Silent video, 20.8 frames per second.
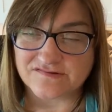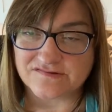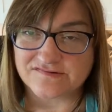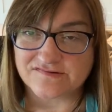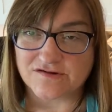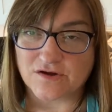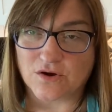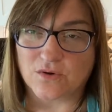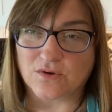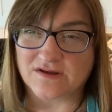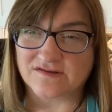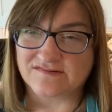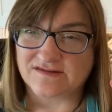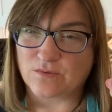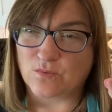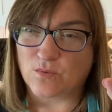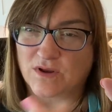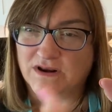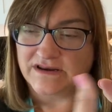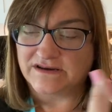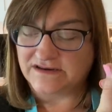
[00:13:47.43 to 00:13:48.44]
So, cause I
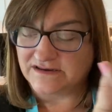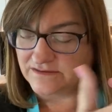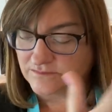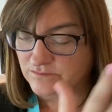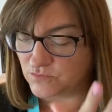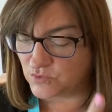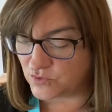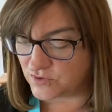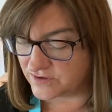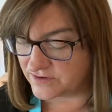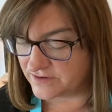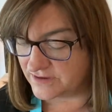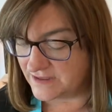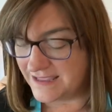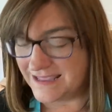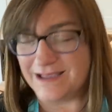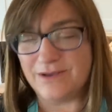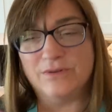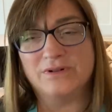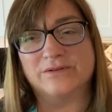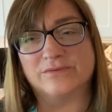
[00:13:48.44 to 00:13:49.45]
wanted it more,
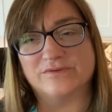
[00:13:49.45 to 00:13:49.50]
well,